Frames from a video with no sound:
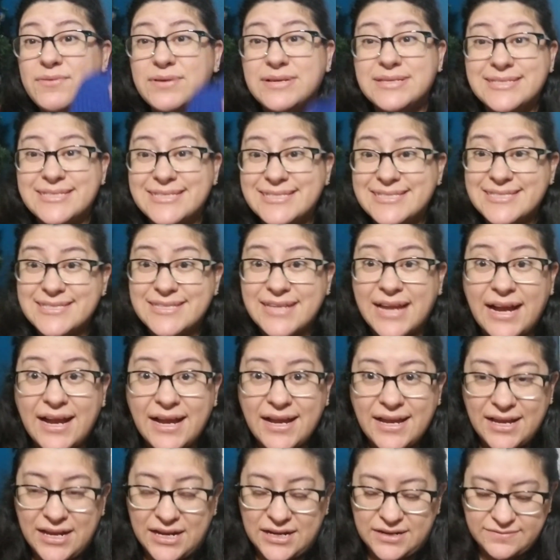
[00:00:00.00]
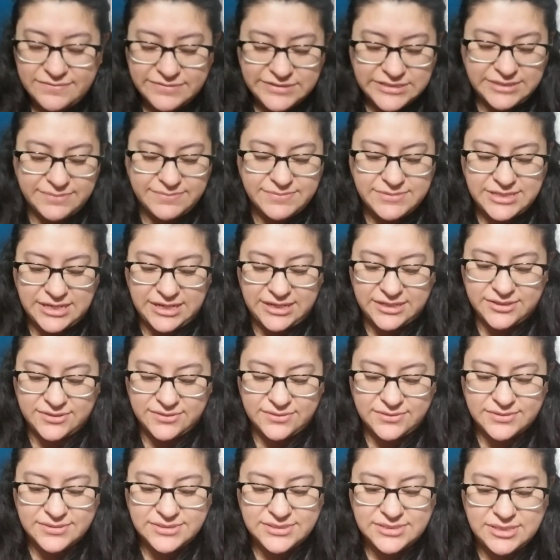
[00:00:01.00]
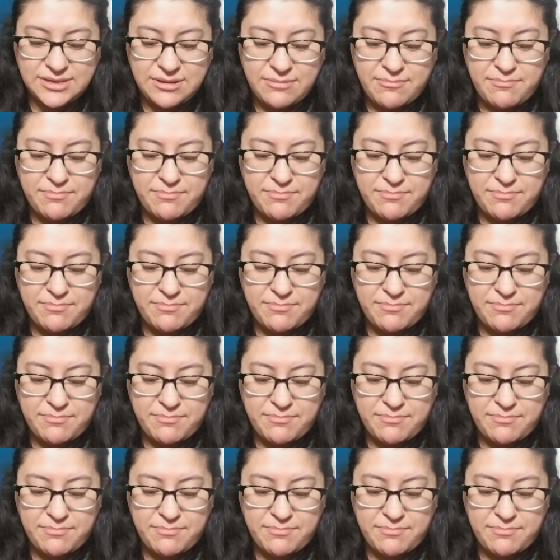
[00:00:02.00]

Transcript: one does not have subtitles,